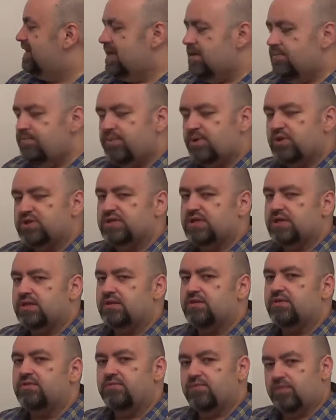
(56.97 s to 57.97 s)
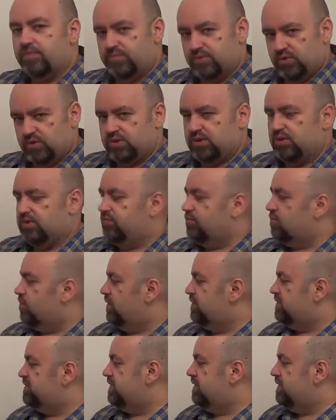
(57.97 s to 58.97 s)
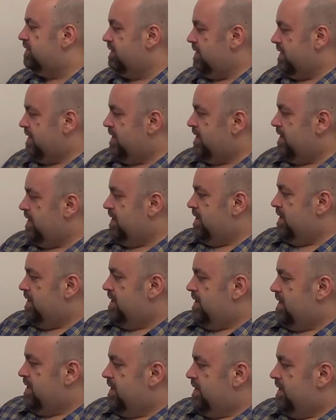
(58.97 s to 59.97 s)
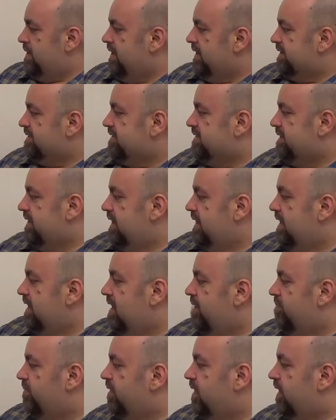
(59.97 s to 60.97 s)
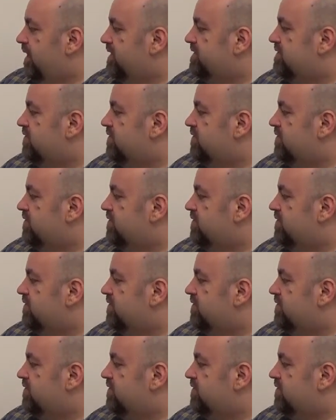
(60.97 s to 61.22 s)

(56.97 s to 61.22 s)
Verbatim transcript: 10% on total occupation. Next, embedded